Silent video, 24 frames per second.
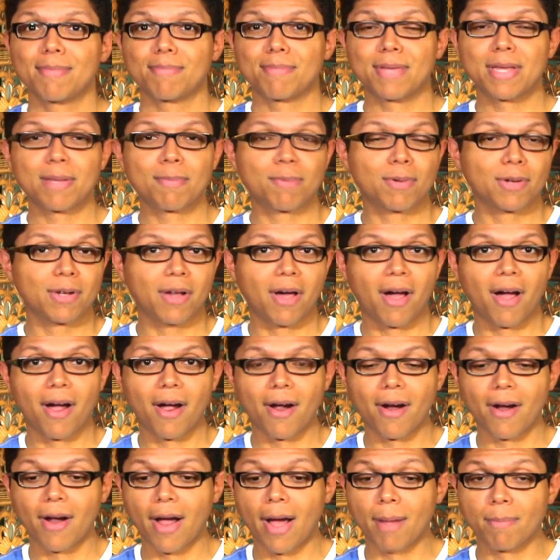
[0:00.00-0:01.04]
people
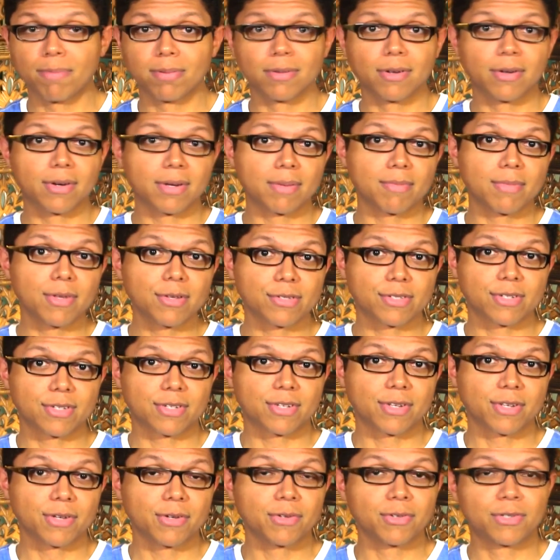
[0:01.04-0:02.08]
are uploading music
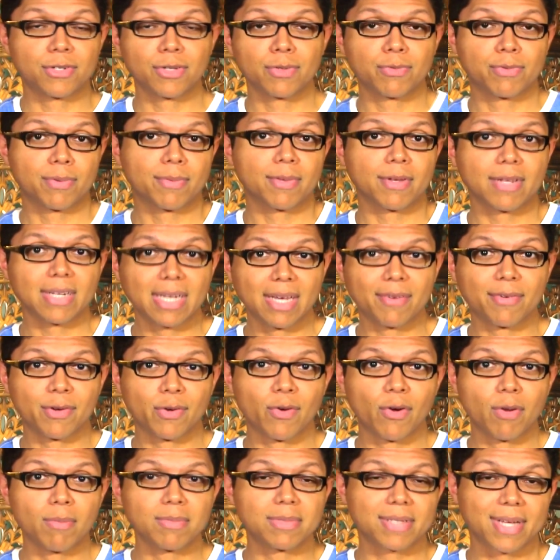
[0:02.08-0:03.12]
to YouTube from their living
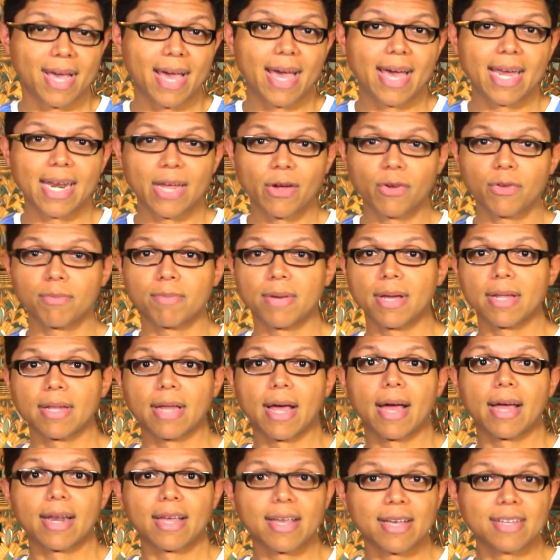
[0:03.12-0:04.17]
rooms, and it would be a
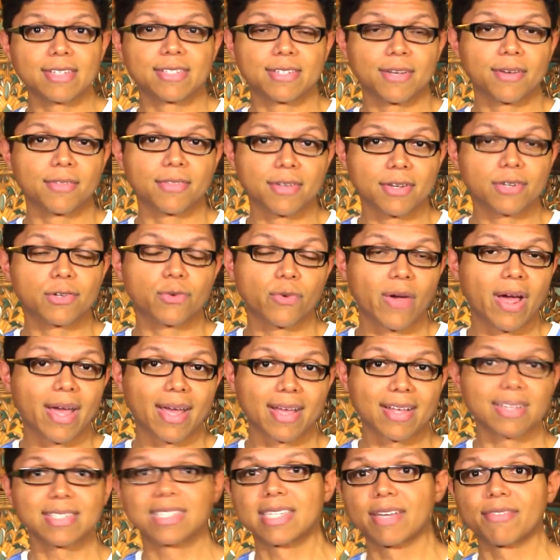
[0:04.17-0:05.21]
lot easier than
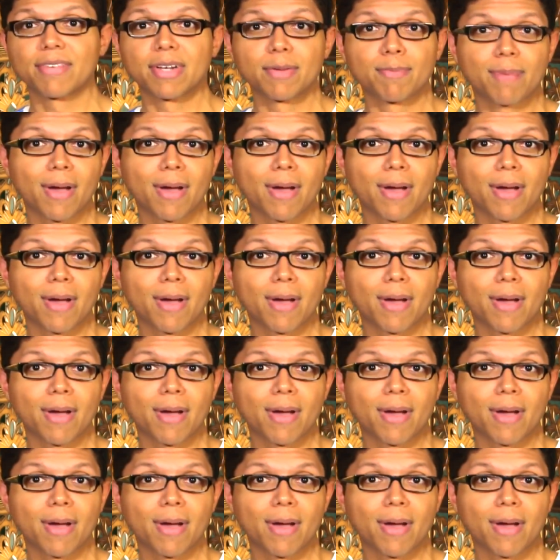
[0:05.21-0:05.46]
dragging 70